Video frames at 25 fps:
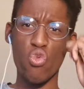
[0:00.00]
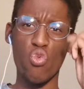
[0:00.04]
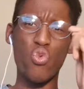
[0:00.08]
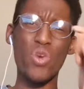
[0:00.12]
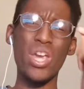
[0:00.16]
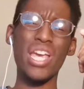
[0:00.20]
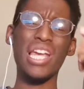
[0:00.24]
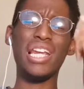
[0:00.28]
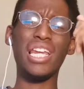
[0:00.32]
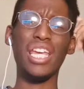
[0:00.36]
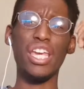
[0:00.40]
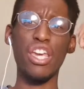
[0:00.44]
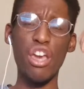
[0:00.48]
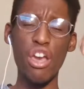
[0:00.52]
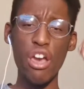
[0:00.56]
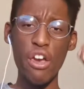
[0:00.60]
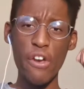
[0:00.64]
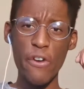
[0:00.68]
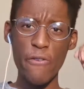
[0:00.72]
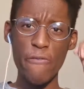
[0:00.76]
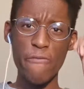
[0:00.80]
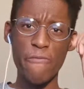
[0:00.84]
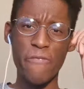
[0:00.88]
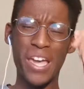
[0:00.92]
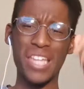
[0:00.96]
really
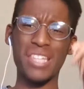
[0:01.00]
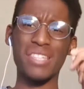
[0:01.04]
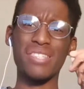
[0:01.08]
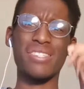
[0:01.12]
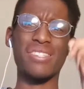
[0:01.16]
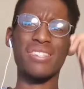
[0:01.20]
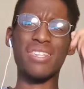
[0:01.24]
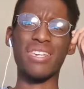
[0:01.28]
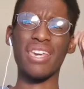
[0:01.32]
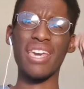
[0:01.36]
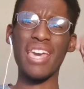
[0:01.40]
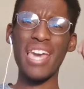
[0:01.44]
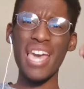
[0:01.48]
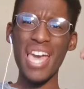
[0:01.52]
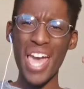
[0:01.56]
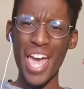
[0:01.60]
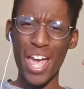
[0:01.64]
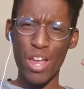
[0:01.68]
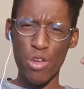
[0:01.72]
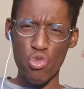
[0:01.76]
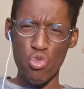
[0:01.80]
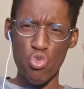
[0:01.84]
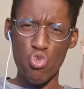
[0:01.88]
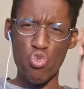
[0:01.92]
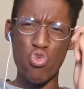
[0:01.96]
fancy
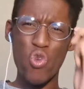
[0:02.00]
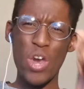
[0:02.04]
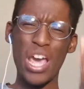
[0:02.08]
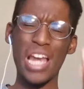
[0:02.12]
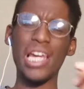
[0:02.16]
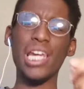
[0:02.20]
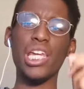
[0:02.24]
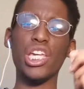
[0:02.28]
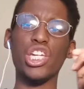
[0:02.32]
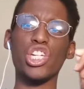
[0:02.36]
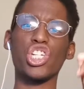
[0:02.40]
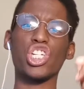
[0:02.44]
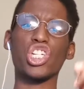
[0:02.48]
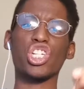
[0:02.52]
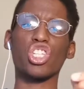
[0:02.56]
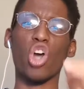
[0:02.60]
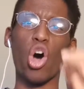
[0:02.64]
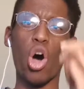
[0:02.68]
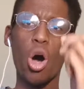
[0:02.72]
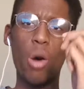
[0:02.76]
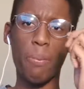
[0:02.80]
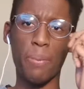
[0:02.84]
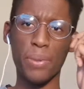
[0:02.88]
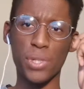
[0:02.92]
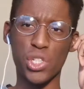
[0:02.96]
and relish
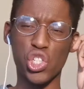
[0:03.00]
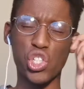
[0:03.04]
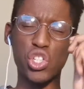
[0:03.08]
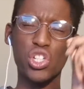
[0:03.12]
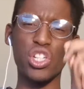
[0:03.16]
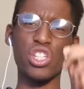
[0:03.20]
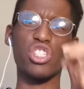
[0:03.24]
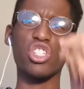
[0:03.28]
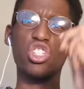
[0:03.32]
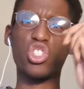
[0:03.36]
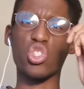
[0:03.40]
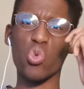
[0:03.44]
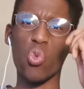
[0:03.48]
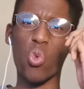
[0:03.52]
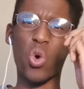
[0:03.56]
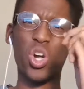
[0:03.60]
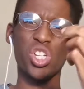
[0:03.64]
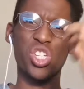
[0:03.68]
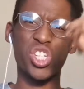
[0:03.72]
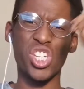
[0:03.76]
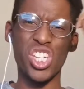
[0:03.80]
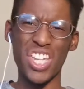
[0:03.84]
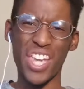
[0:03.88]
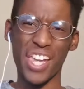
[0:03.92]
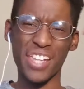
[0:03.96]
the opportunity to
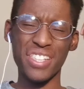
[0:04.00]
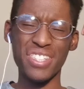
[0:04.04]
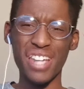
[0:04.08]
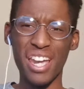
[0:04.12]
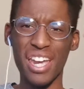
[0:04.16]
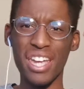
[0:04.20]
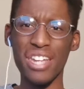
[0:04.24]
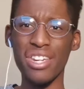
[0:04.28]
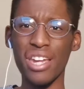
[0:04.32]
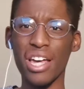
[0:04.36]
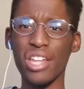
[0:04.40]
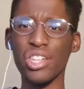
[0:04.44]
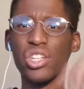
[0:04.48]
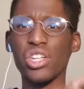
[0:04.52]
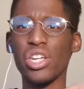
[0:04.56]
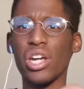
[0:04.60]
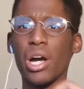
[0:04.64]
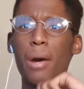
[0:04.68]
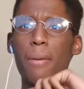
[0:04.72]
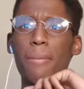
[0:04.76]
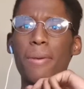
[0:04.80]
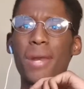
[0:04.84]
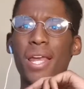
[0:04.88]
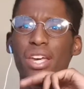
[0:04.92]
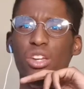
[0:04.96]
watch yet another
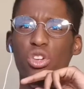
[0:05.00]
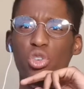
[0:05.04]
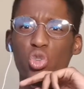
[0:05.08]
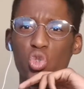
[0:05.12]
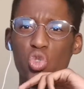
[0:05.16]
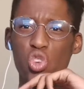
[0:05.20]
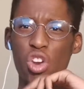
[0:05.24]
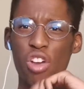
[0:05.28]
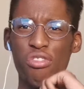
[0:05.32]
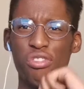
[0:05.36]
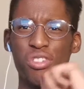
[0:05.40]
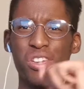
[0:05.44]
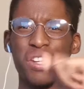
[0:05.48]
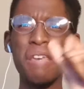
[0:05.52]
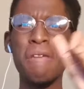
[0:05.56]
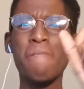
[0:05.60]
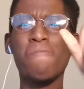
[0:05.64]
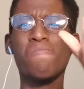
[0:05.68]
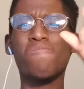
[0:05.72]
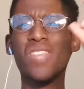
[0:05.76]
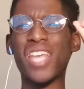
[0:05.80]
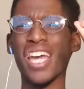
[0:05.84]
young player at Old Trafford.